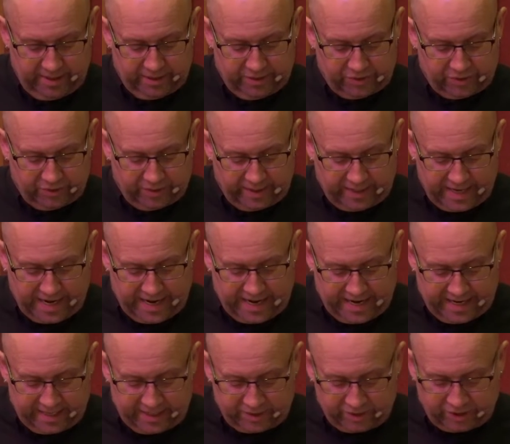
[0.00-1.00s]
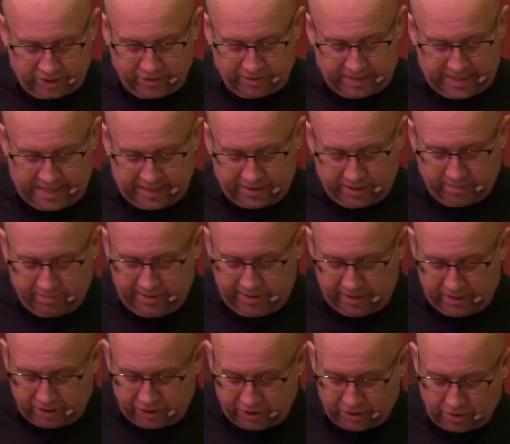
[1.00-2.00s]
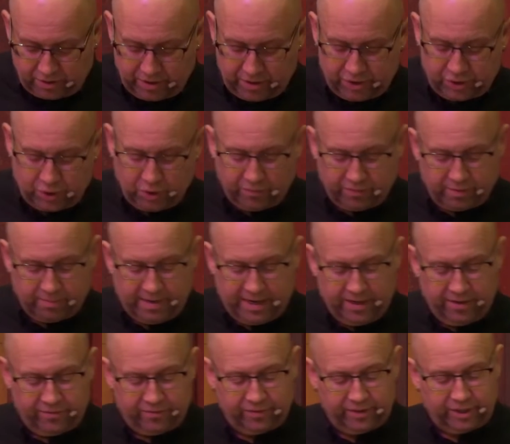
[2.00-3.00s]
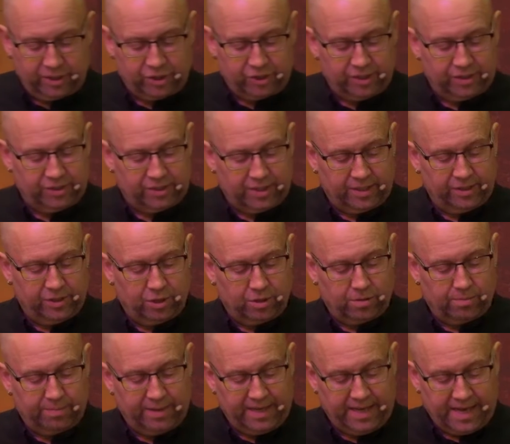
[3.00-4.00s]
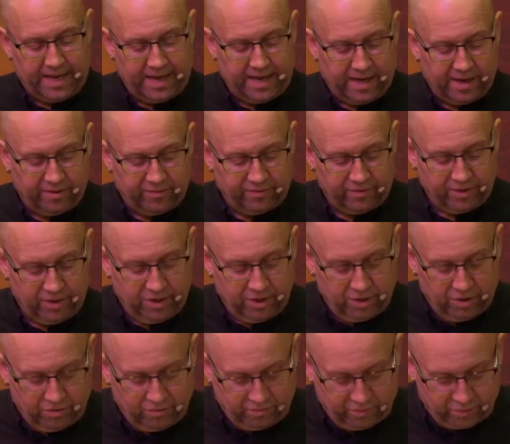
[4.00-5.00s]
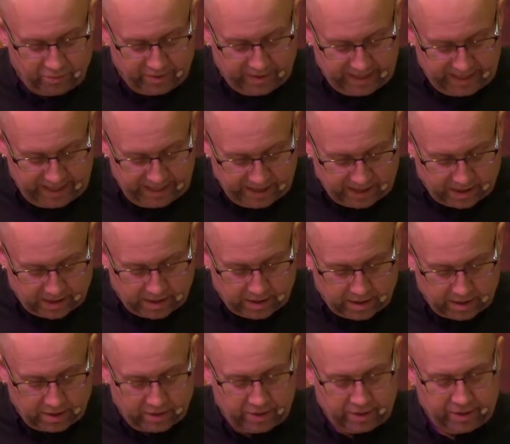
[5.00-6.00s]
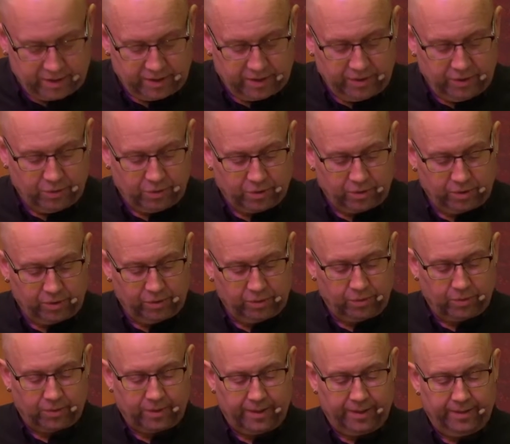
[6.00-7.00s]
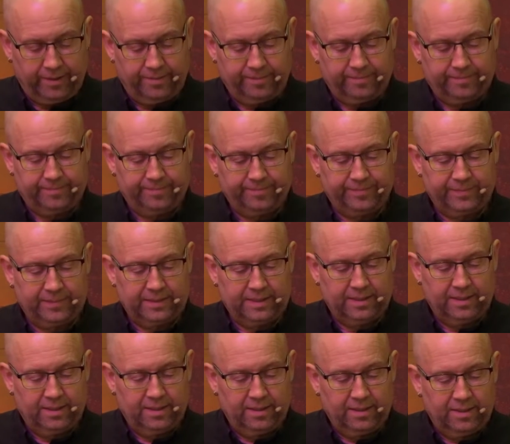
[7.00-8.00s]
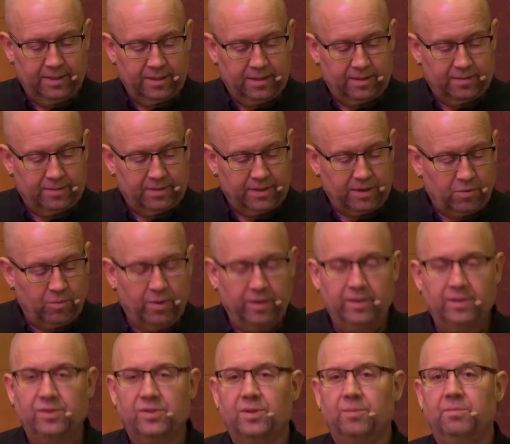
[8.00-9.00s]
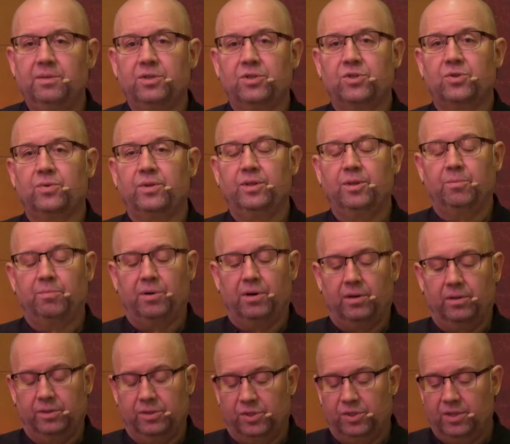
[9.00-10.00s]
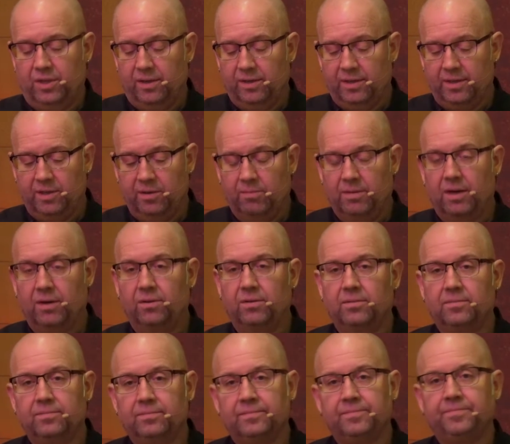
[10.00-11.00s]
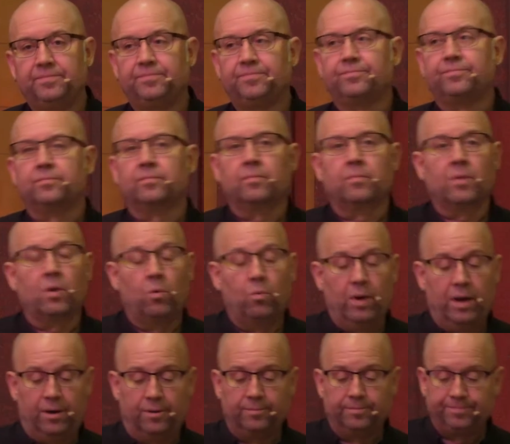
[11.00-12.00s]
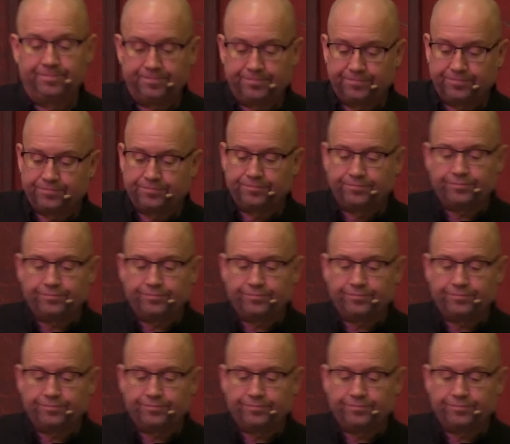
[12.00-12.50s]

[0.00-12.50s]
So then I ask you not to be discouraged over my afflictions on your behalf, for they are your glory. Now, what is the mystery that Paul is talking about? Well,